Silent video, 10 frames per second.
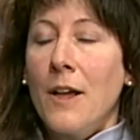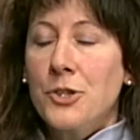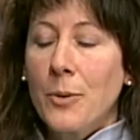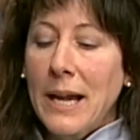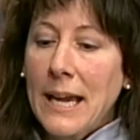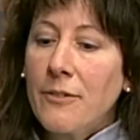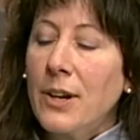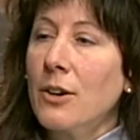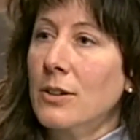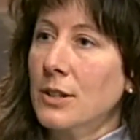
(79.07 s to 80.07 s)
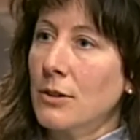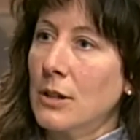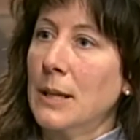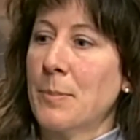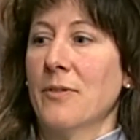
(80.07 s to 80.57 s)
So I have here a little
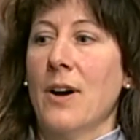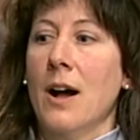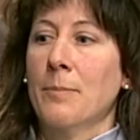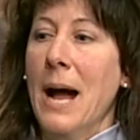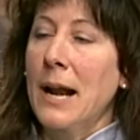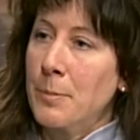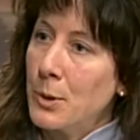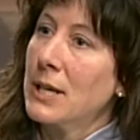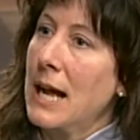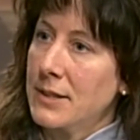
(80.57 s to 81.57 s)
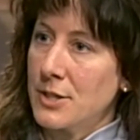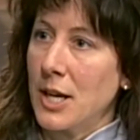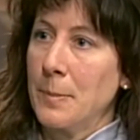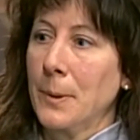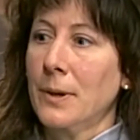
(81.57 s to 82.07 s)
clip of how to put on the
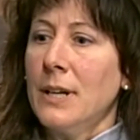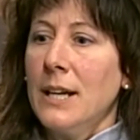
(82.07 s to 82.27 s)
diaper.